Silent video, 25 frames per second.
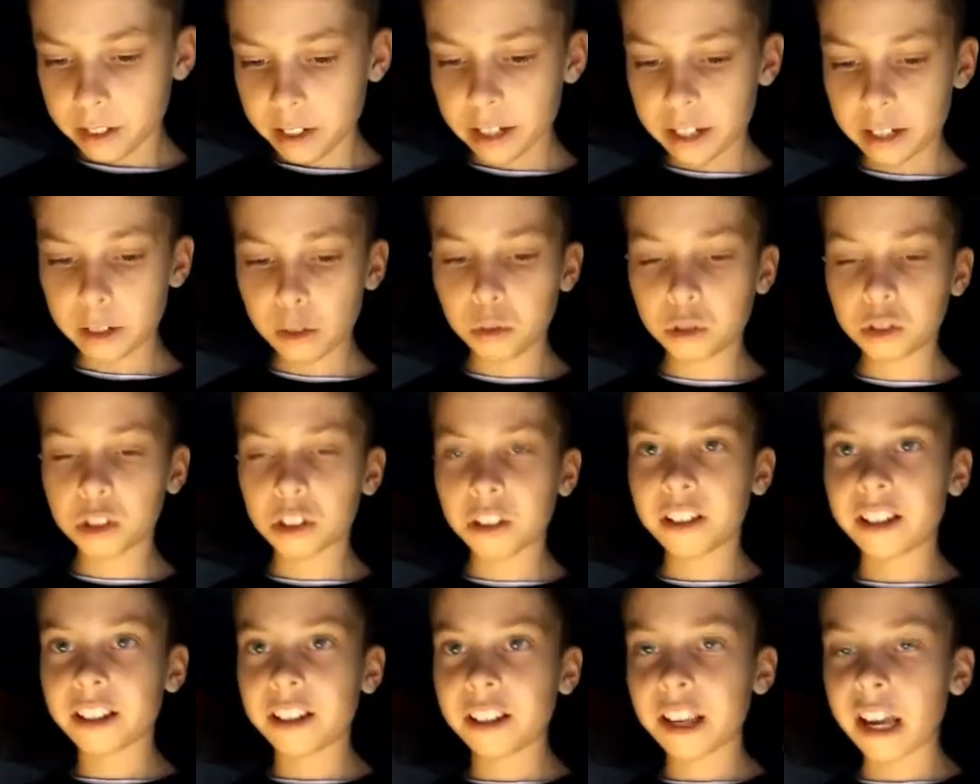and also
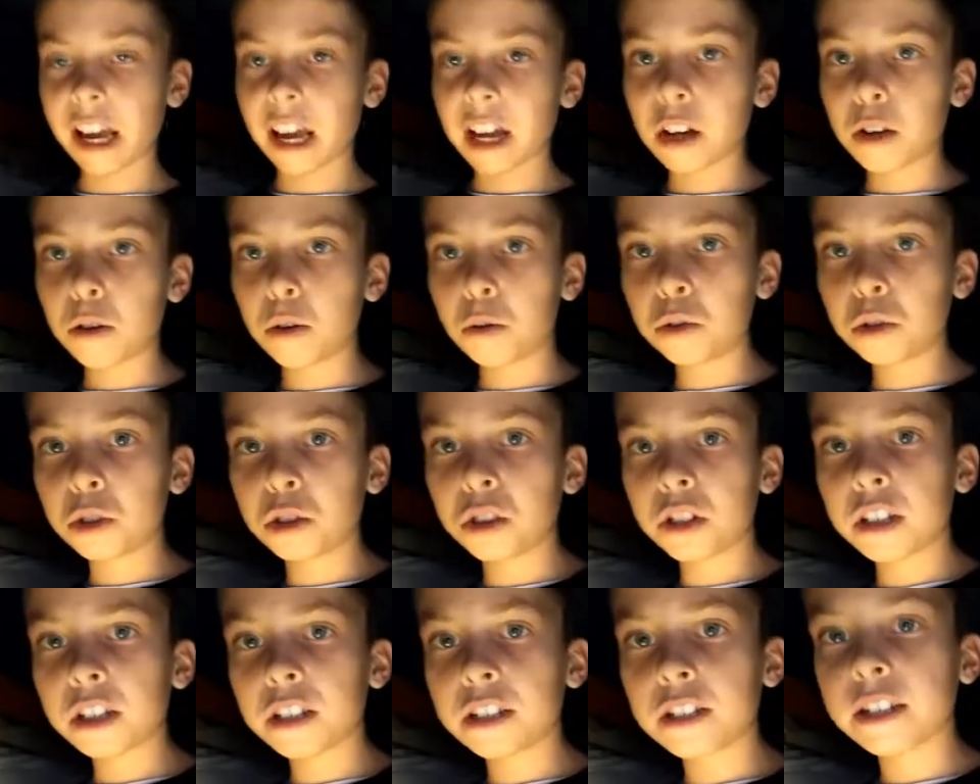the ankles, you
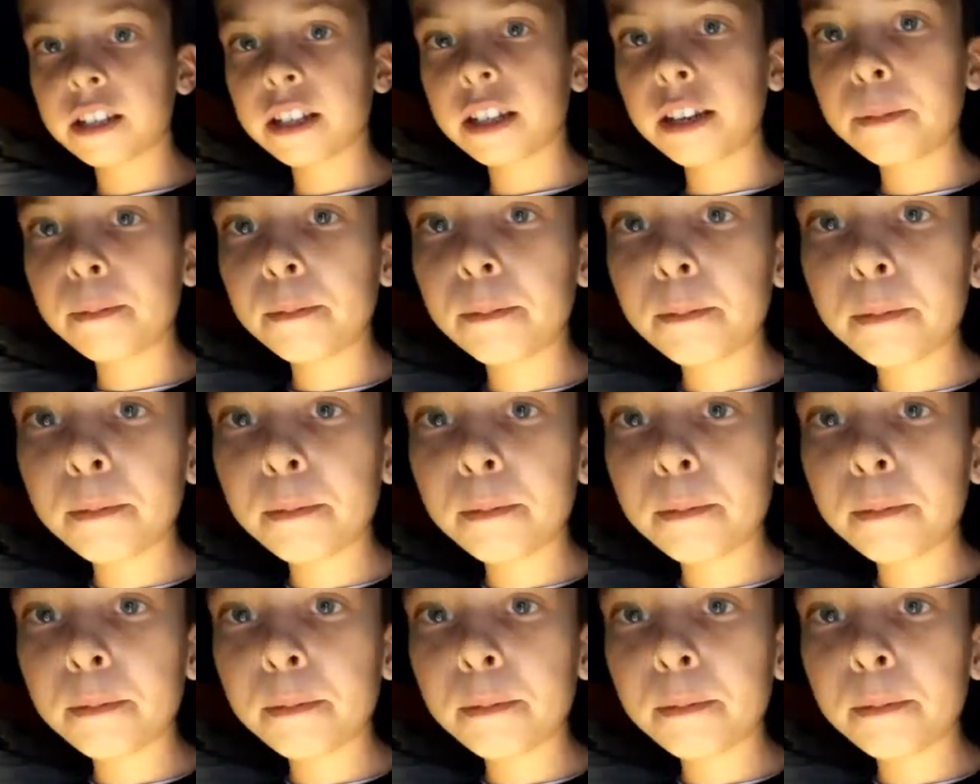can see.